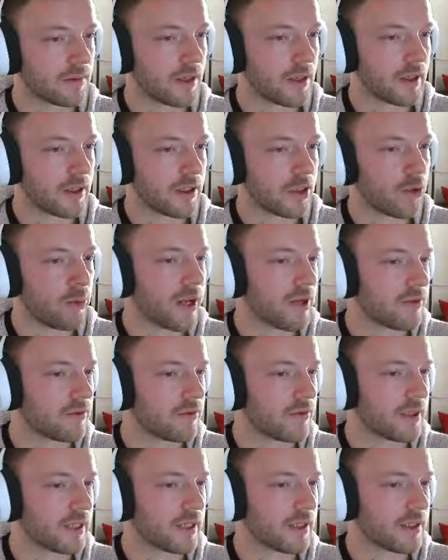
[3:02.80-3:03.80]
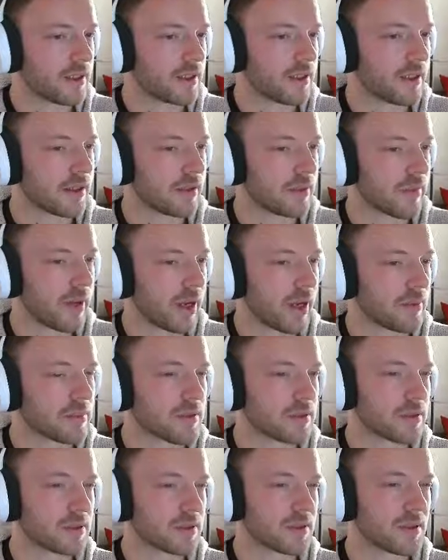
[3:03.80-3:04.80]
You may find that the
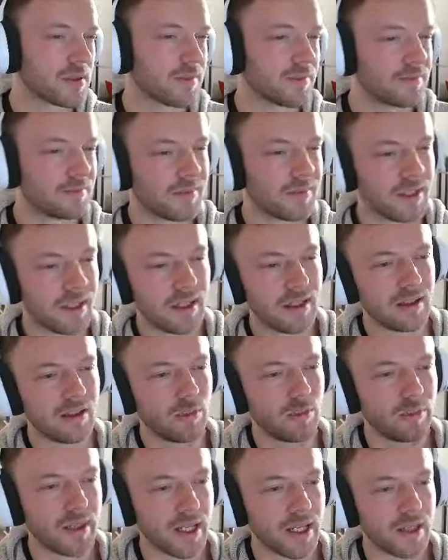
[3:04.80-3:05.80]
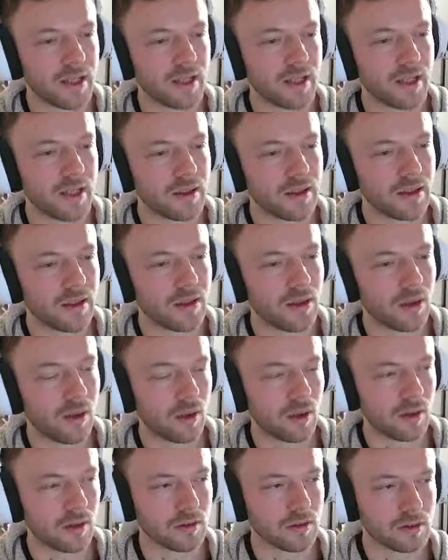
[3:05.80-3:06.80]
map's a little bigger or a
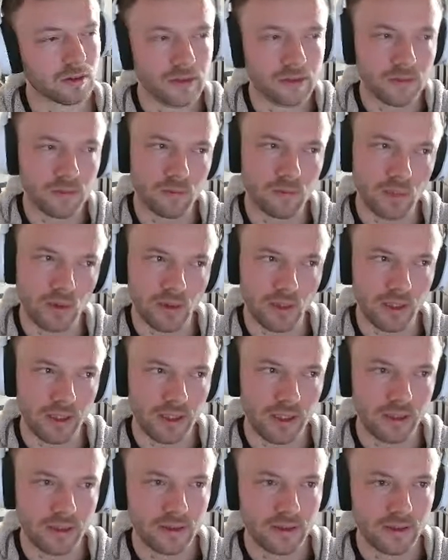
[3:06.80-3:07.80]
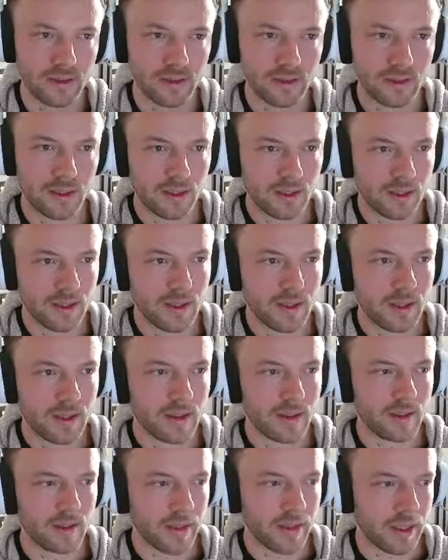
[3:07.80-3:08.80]
little smaller
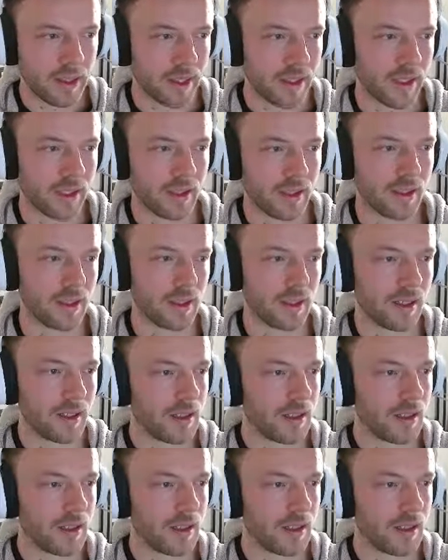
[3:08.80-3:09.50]
than